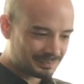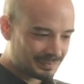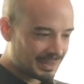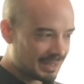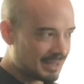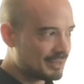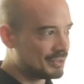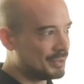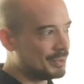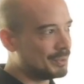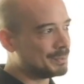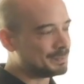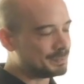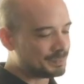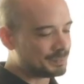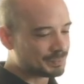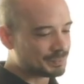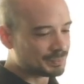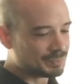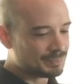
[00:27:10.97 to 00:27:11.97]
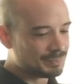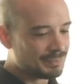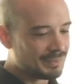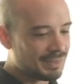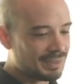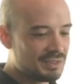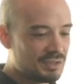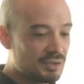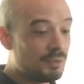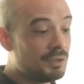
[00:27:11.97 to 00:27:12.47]
So
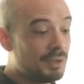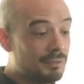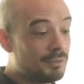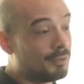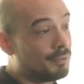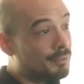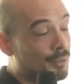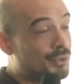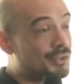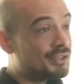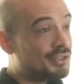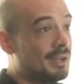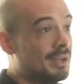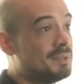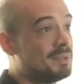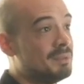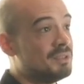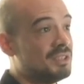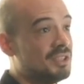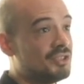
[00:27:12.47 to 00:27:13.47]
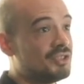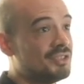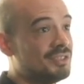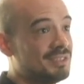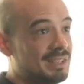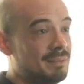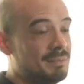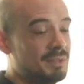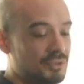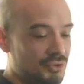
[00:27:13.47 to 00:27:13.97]
this is one of the first optimization
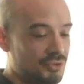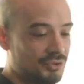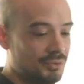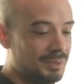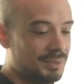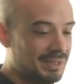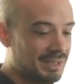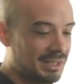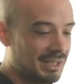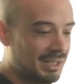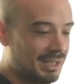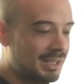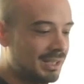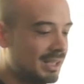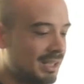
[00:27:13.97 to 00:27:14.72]
steps that you should be taking.